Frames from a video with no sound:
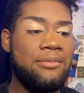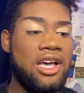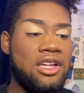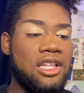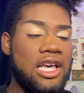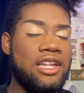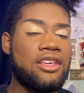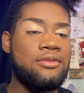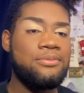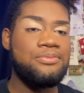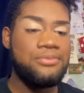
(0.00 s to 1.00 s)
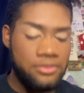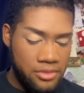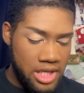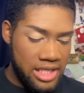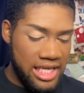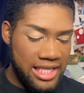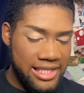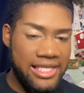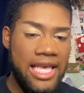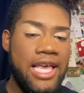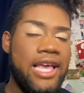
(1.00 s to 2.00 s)
I'm not gonna lie to you. It's like a
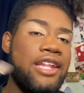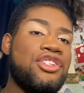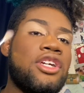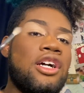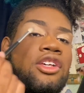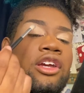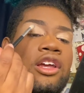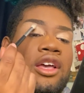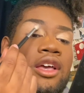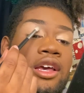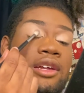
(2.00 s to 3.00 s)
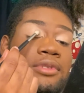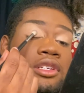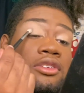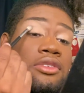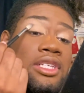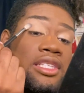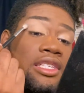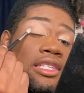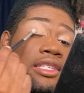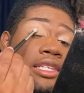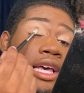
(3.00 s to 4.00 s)
tannish color. I'm just gonna use this
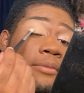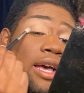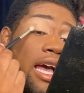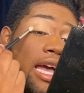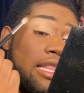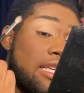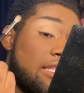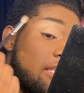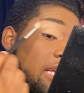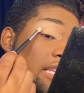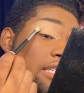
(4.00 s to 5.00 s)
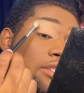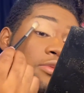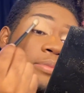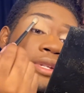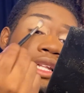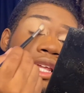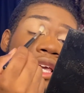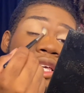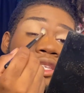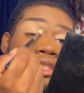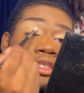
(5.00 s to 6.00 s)
to set my eyelids into
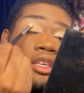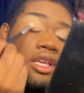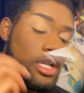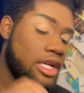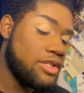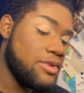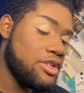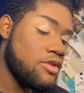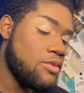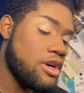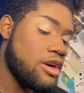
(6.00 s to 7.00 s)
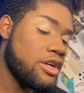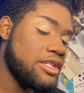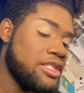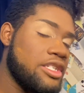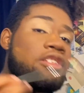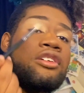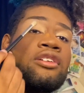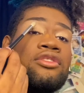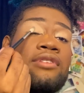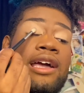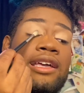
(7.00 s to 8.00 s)
place because we don't want our concealer
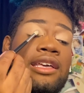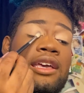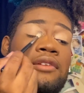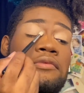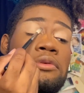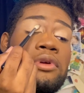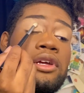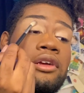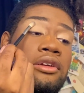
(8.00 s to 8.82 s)
dragging everywhere.